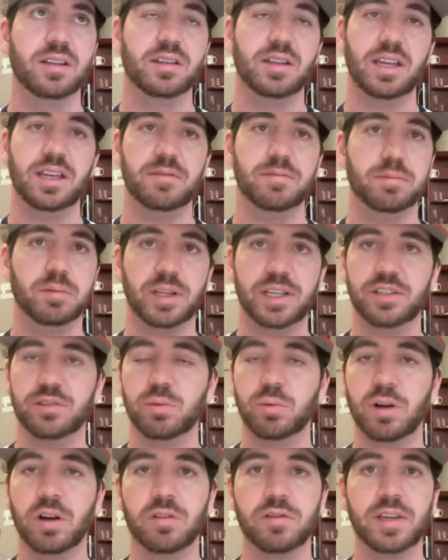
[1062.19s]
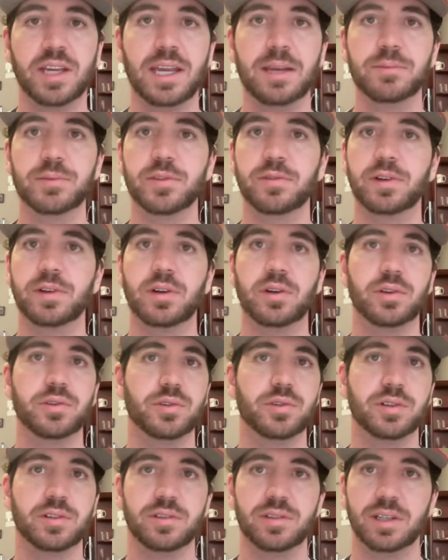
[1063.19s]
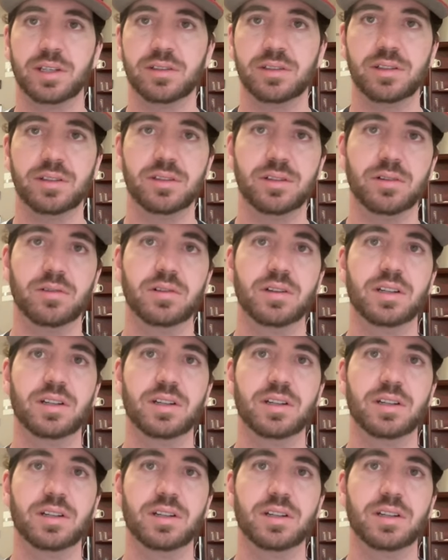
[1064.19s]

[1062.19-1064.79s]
They've played 12 games of 162.